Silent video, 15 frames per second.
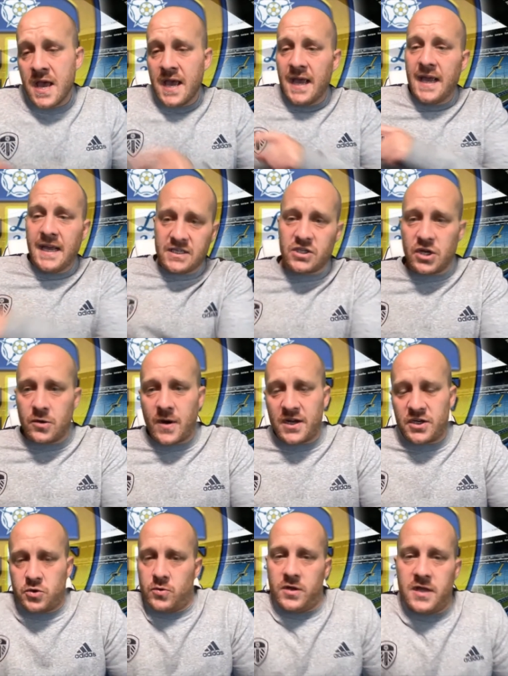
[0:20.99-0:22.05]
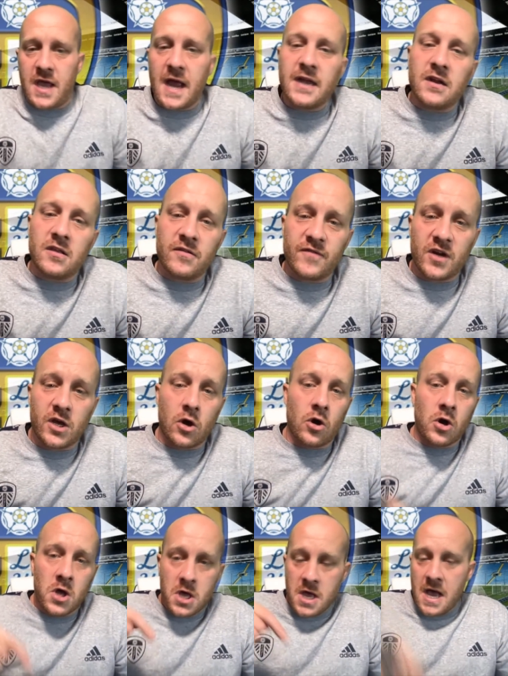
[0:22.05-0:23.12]
He's going to ask you at the end of the
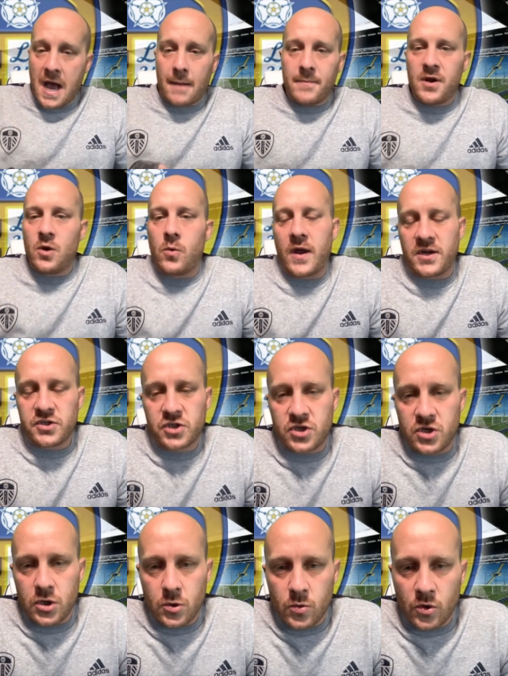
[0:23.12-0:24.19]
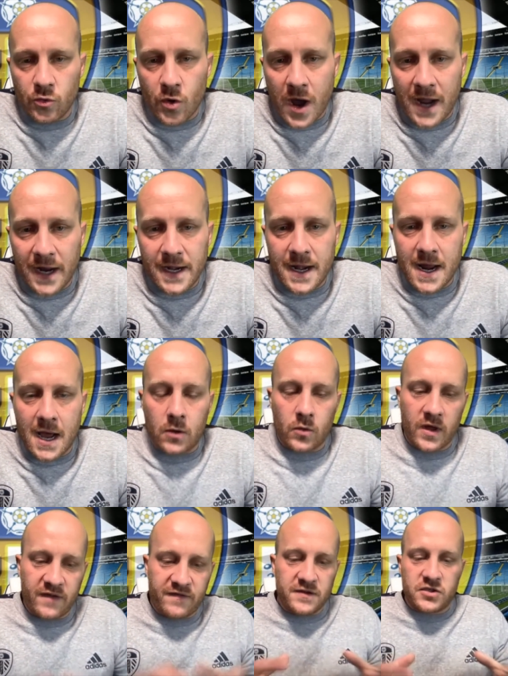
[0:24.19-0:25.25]
video. I'm going to ask you right now
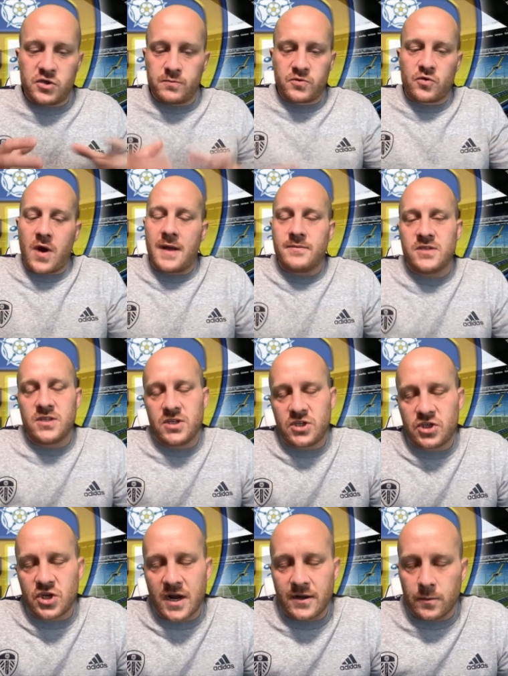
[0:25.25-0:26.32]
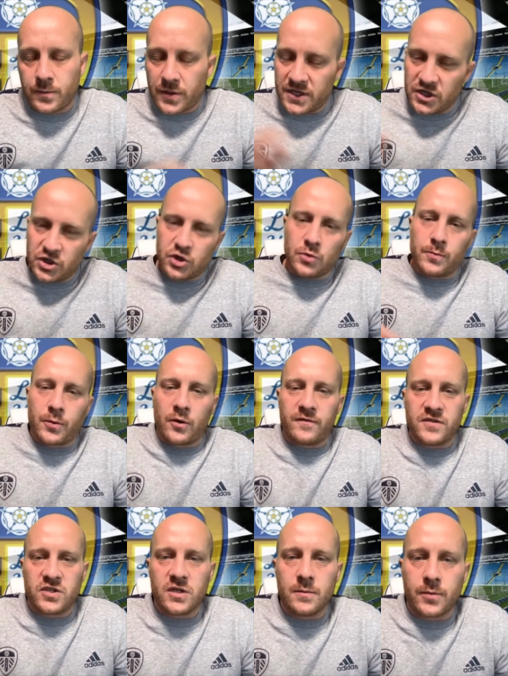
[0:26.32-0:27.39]
if you subscribe to this channel, please jump over
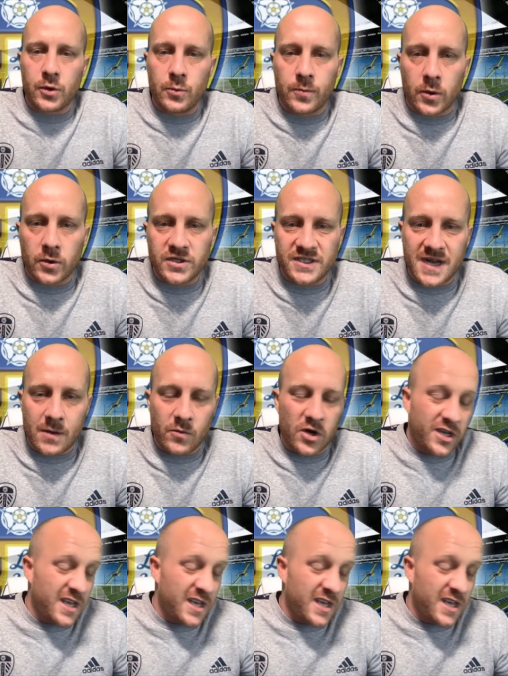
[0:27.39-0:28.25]
to the Blue Boyz Network.